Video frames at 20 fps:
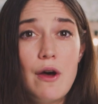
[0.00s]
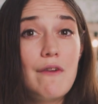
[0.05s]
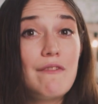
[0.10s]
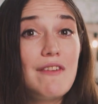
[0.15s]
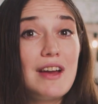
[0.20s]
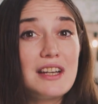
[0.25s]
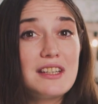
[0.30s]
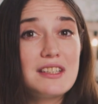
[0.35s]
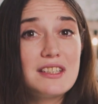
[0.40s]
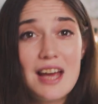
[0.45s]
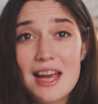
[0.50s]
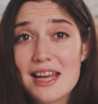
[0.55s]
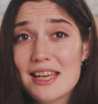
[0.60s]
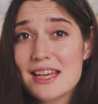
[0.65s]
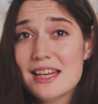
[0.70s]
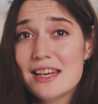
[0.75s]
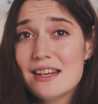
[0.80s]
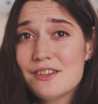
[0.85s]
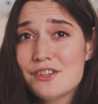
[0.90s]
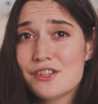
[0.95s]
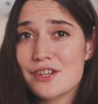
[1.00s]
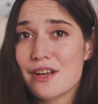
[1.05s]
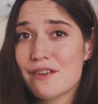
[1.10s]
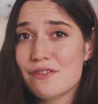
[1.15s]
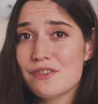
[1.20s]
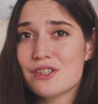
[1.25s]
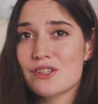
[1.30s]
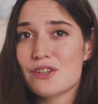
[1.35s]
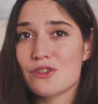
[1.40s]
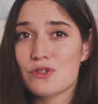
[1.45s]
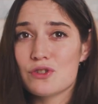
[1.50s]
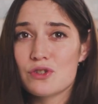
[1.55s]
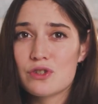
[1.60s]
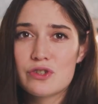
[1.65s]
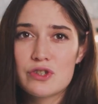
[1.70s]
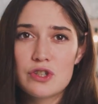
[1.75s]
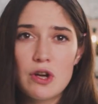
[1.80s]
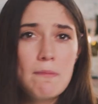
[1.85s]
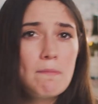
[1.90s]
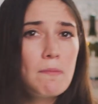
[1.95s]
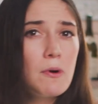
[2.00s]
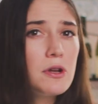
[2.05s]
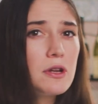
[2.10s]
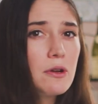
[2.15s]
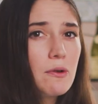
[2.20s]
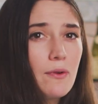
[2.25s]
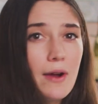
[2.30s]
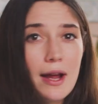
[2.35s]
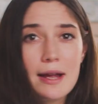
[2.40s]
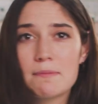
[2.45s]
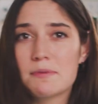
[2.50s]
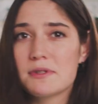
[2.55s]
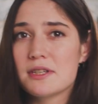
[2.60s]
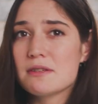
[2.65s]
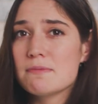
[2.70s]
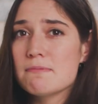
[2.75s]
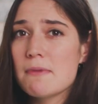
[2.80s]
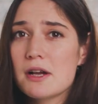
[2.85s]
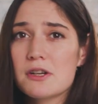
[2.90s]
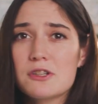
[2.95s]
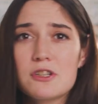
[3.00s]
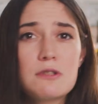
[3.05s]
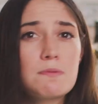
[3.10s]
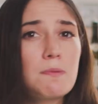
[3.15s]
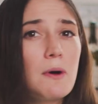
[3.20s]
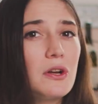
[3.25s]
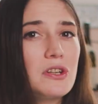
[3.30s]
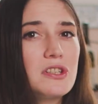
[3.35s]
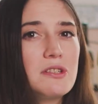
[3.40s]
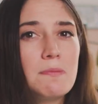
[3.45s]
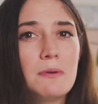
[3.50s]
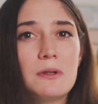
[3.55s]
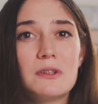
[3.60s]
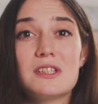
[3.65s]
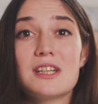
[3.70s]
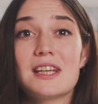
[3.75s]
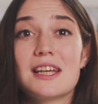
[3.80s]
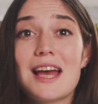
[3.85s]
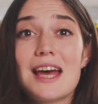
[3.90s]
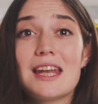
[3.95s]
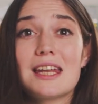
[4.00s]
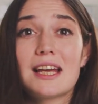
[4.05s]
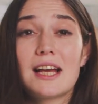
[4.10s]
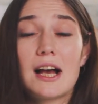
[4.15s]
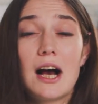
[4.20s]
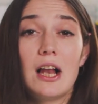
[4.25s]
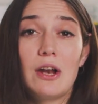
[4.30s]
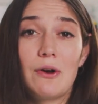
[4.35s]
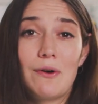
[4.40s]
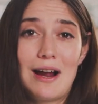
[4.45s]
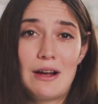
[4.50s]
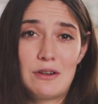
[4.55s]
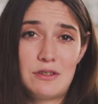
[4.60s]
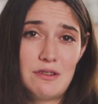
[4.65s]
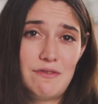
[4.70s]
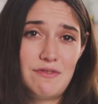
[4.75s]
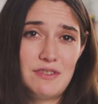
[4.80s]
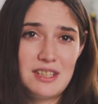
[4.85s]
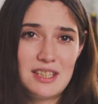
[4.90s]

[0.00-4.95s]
They take it in shifts to stomp on the grapes as much as possible to get the colour out of the